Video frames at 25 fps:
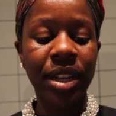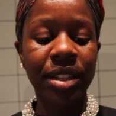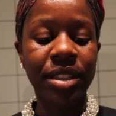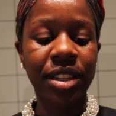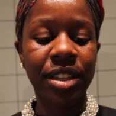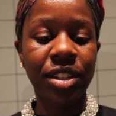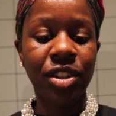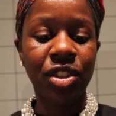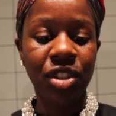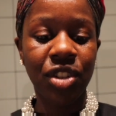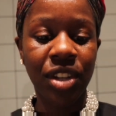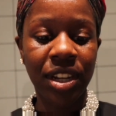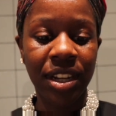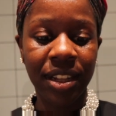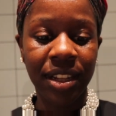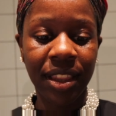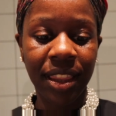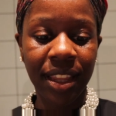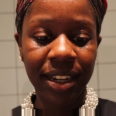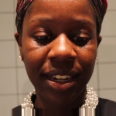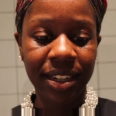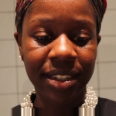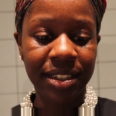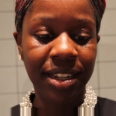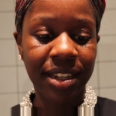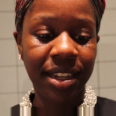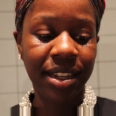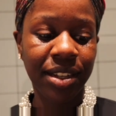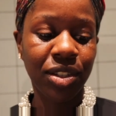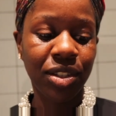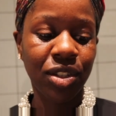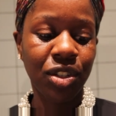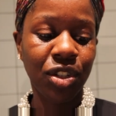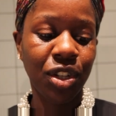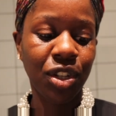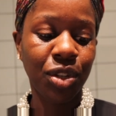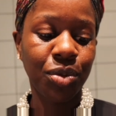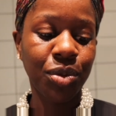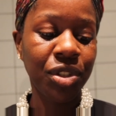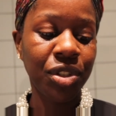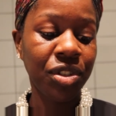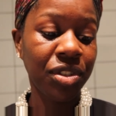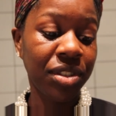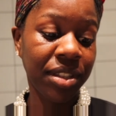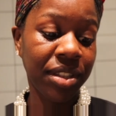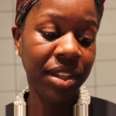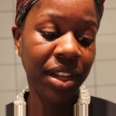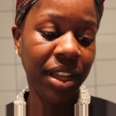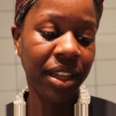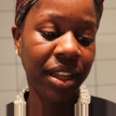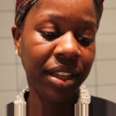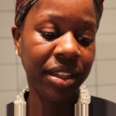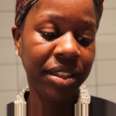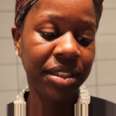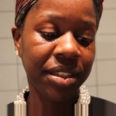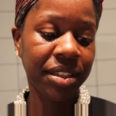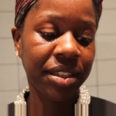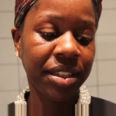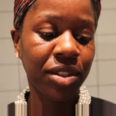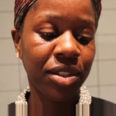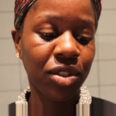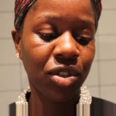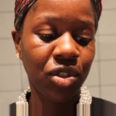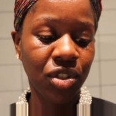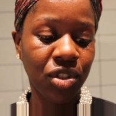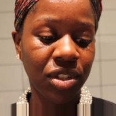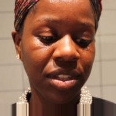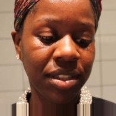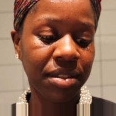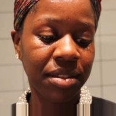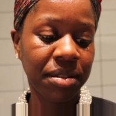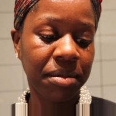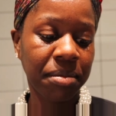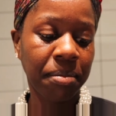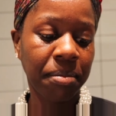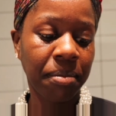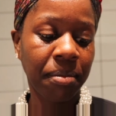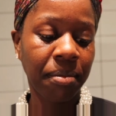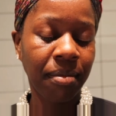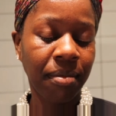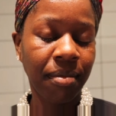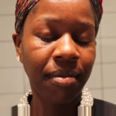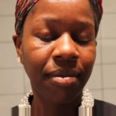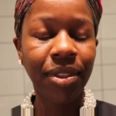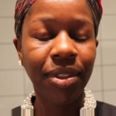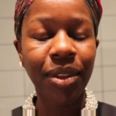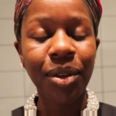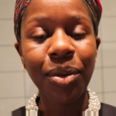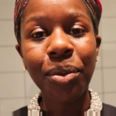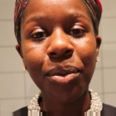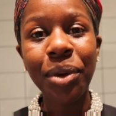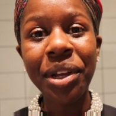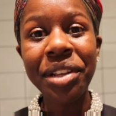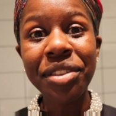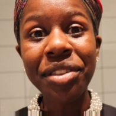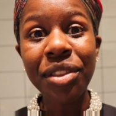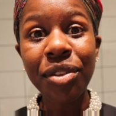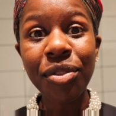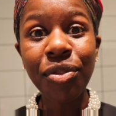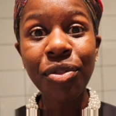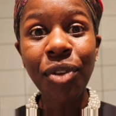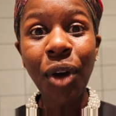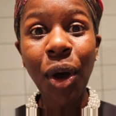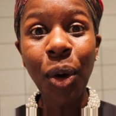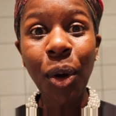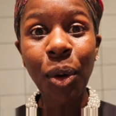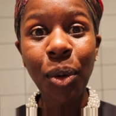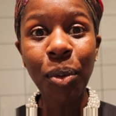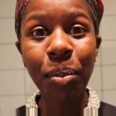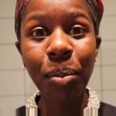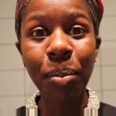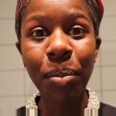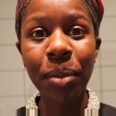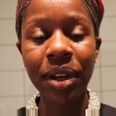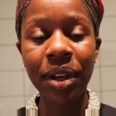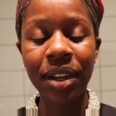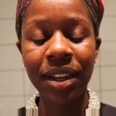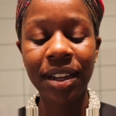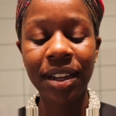It's a gel-like texture, which is nice. It's just, where's the foam?